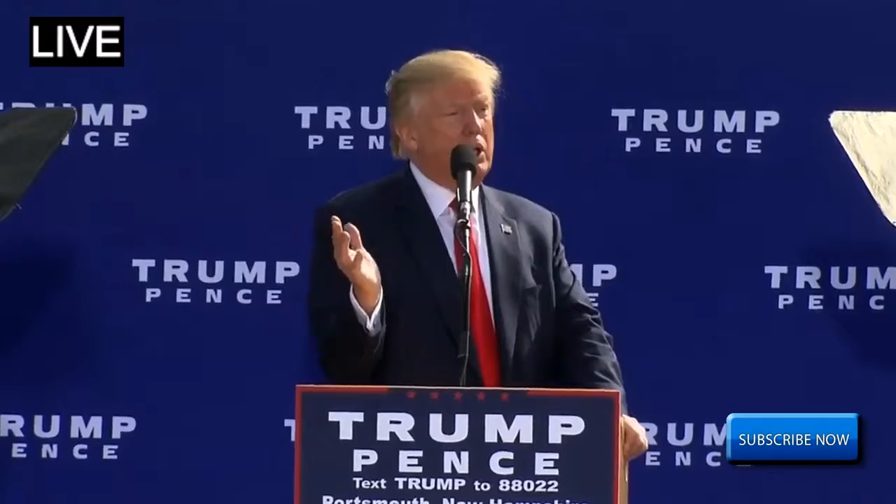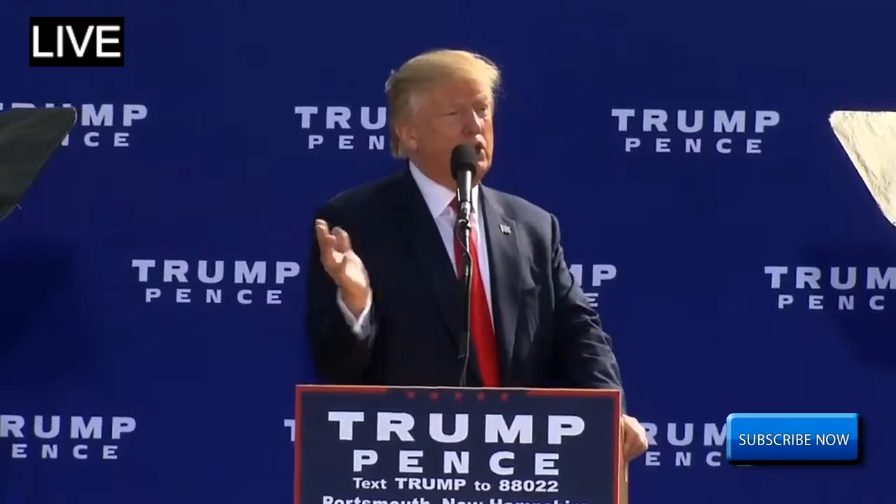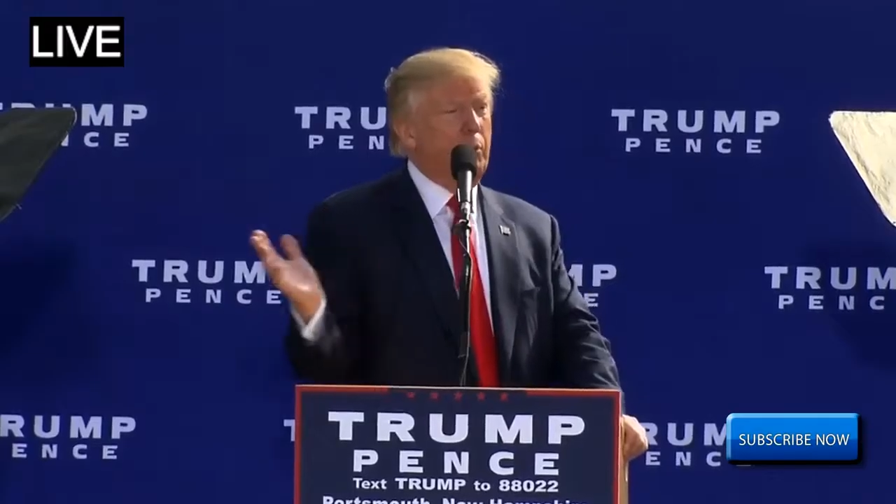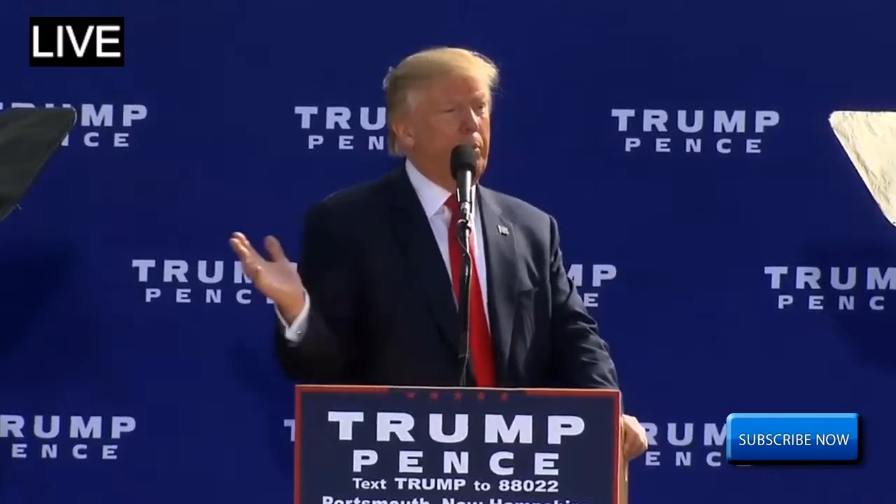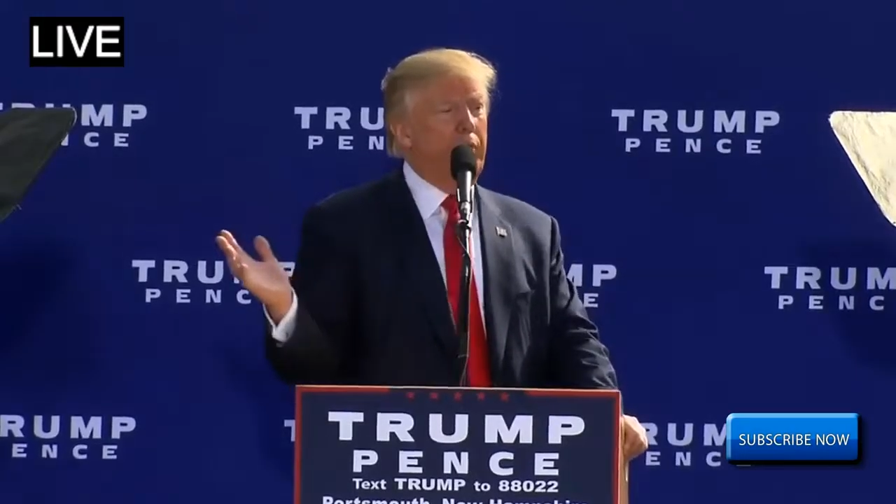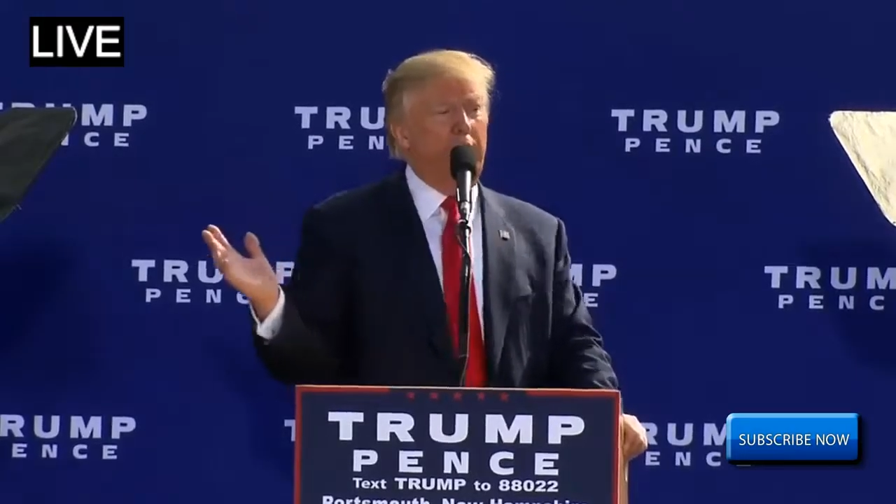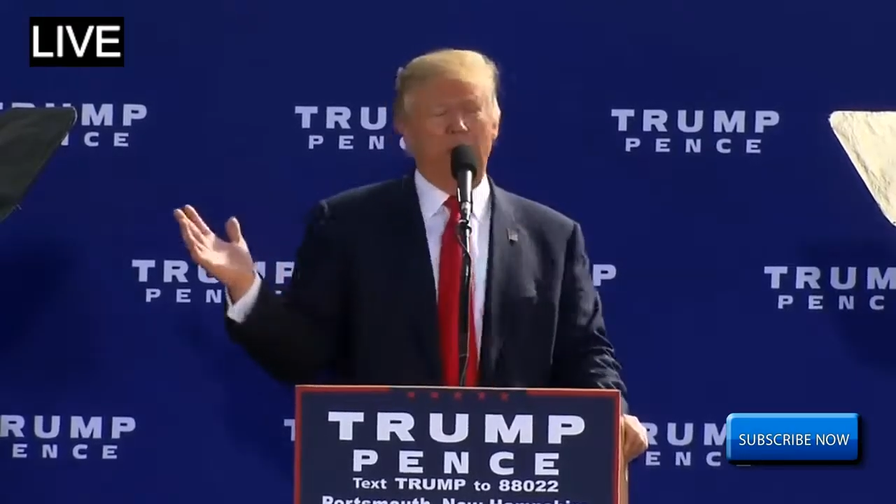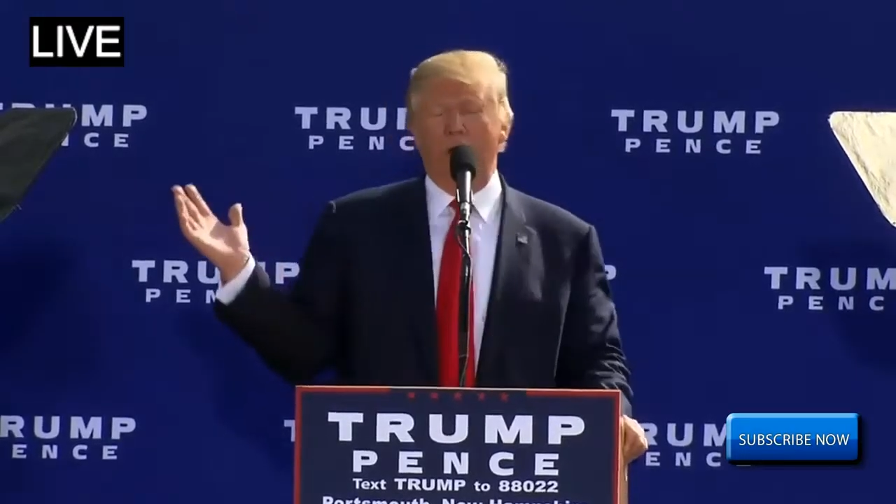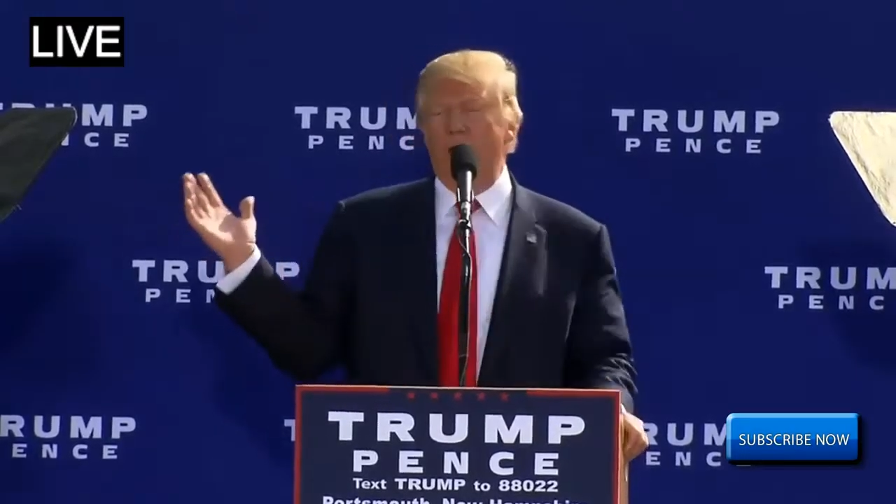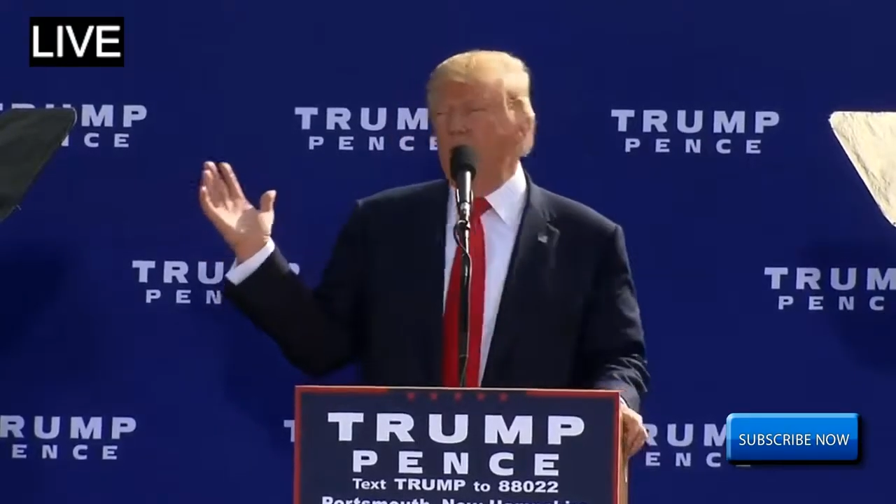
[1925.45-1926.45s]

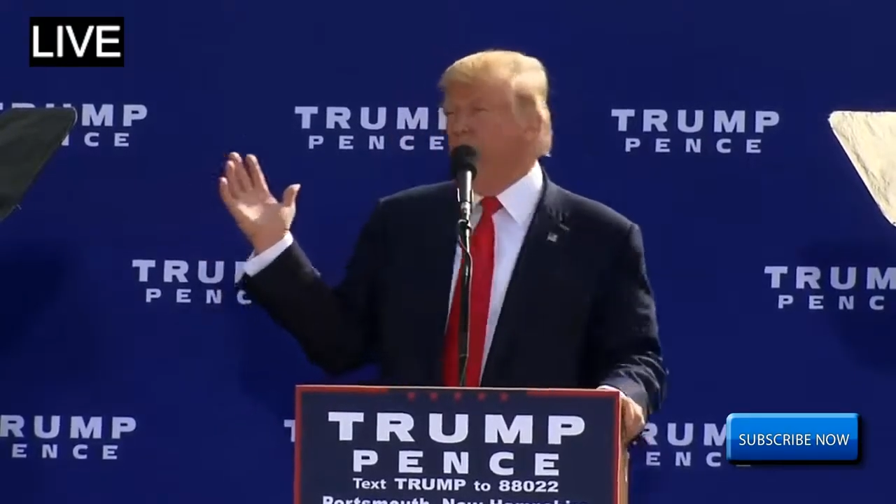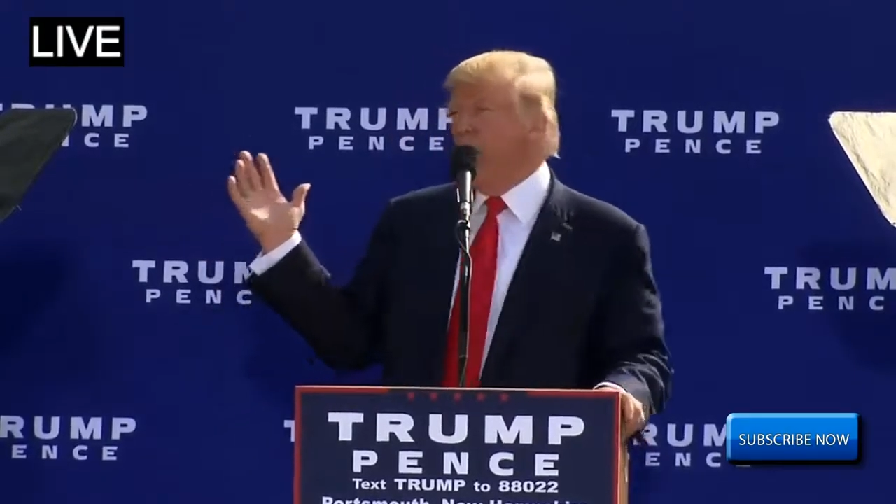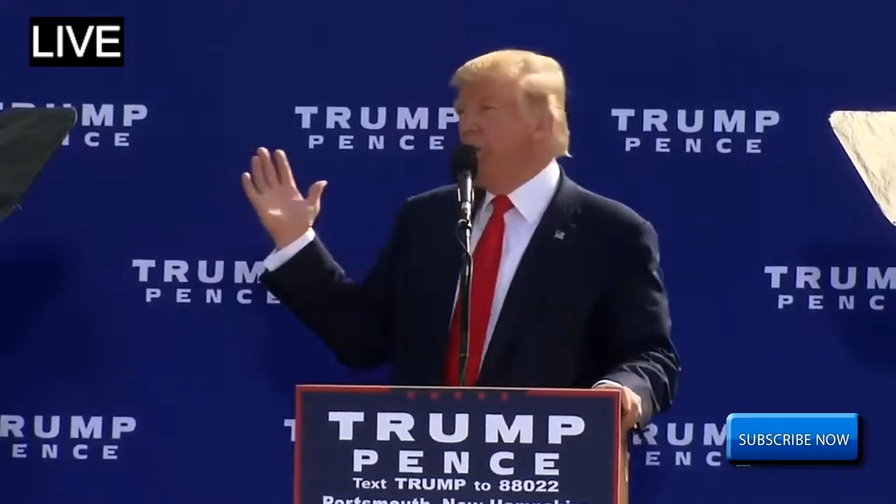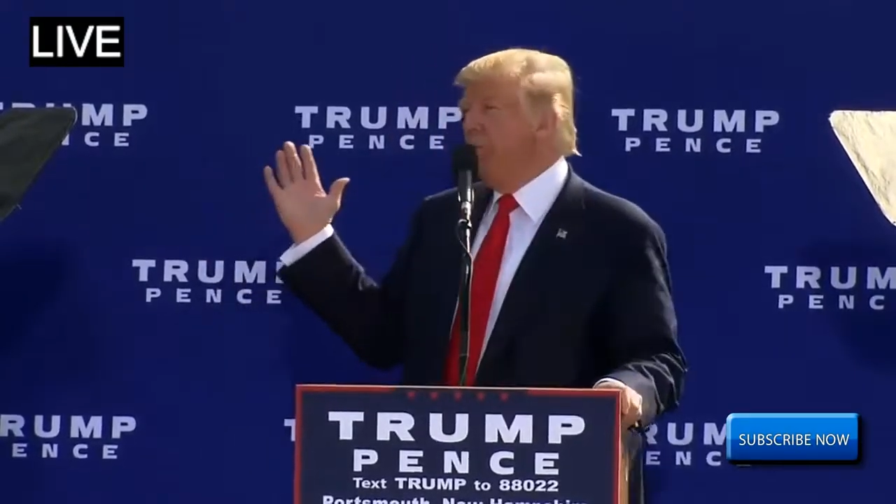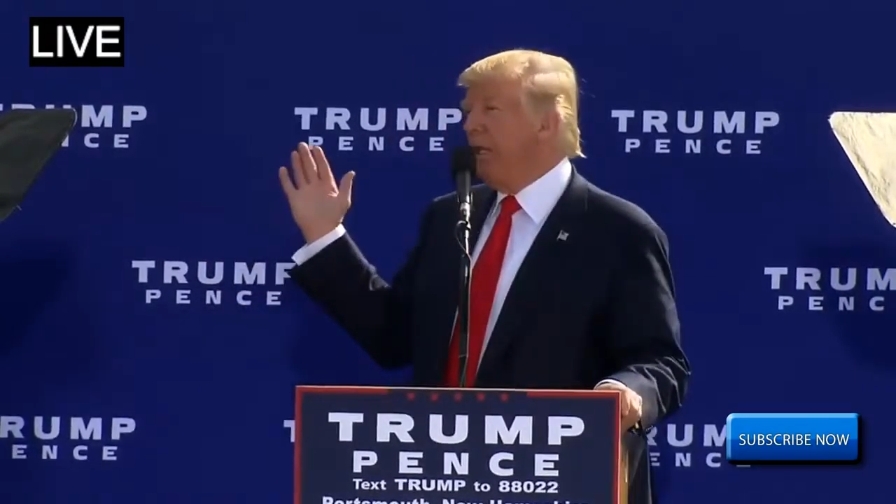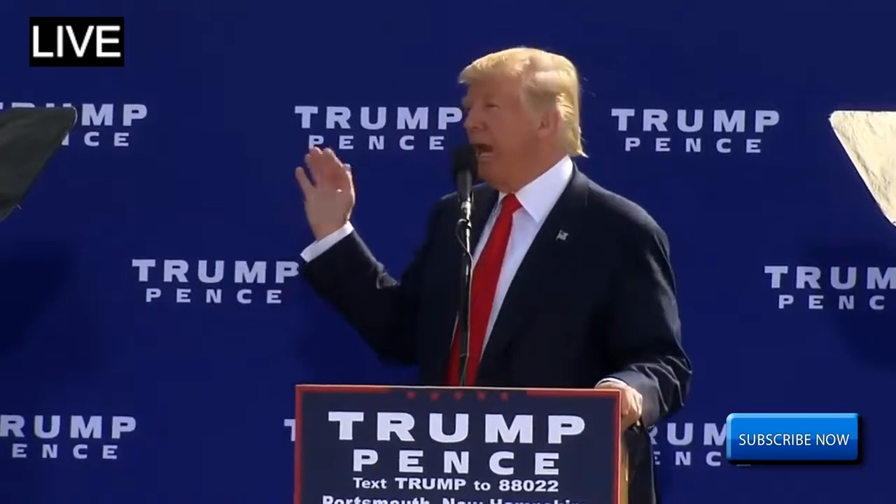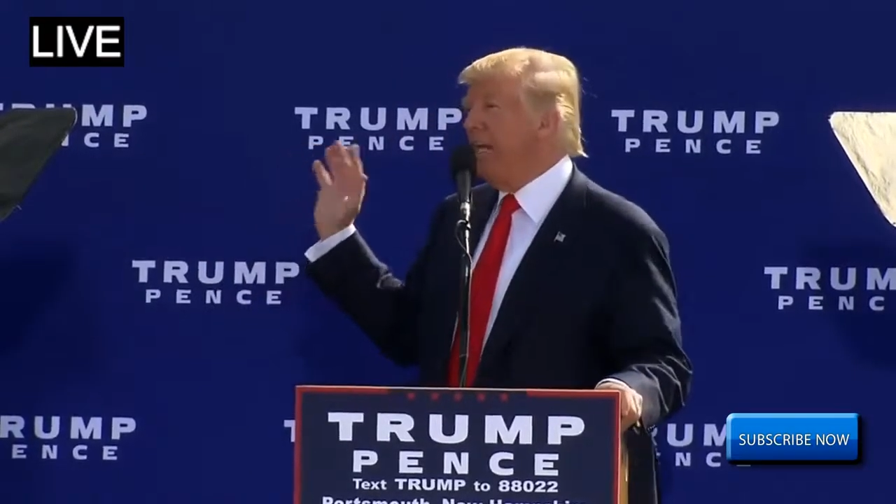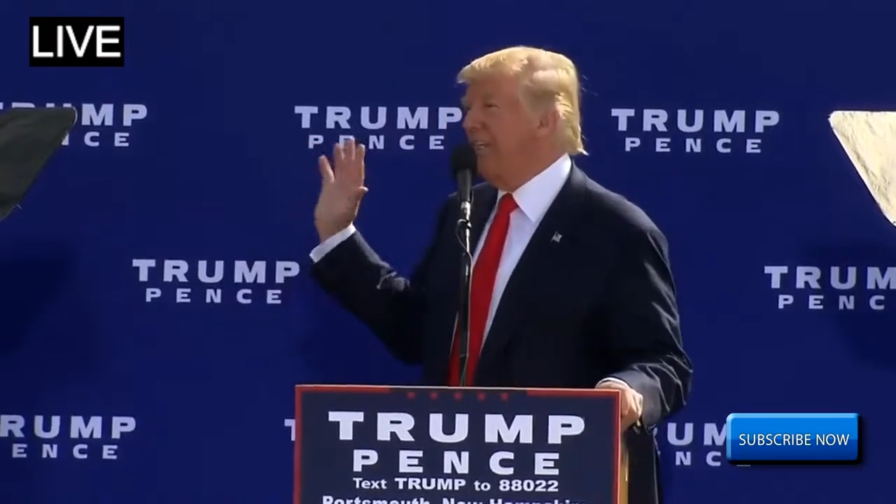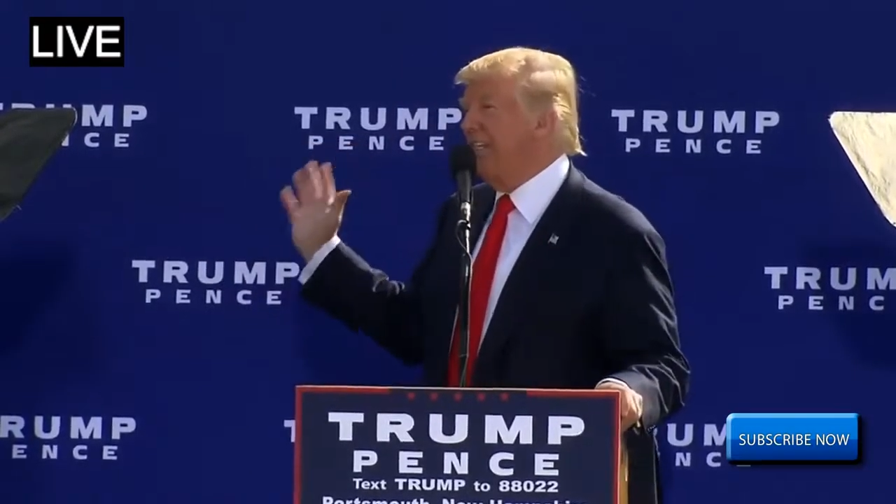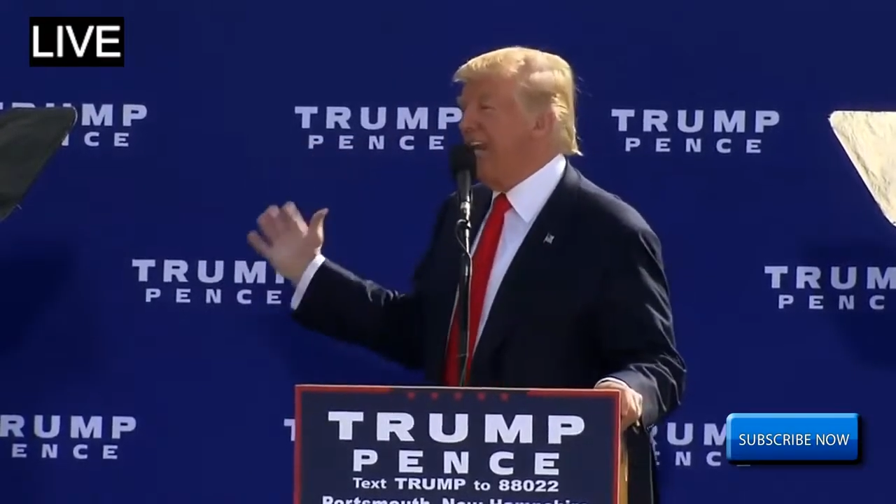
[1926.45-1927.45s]
supervision.
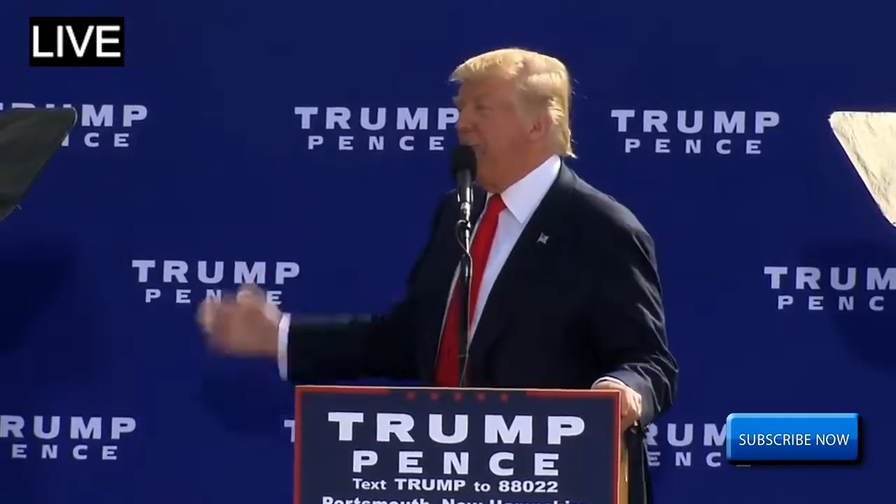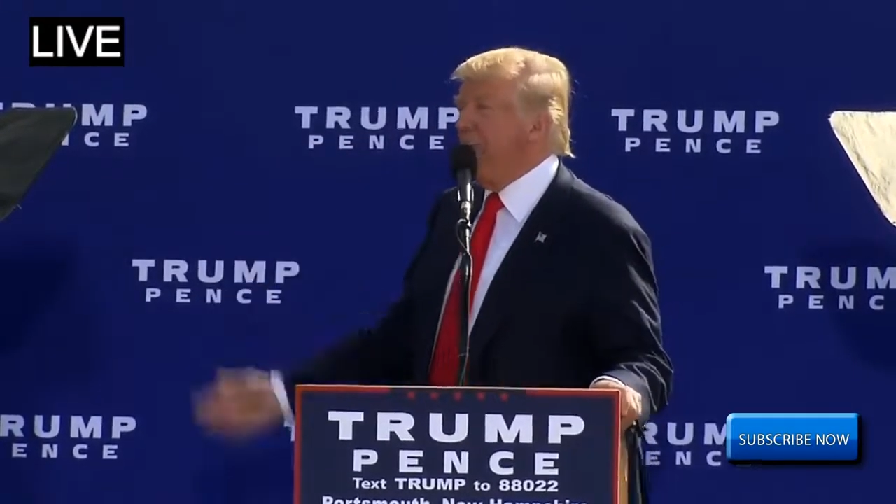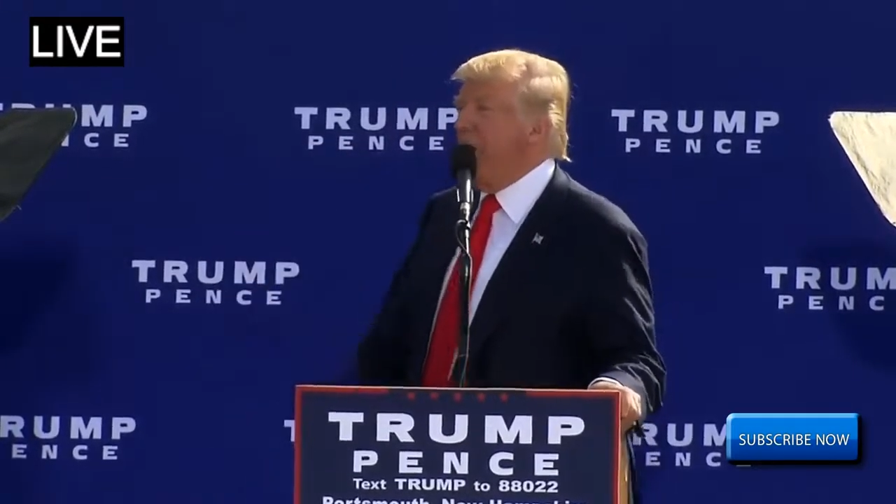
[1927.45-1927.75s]
At the same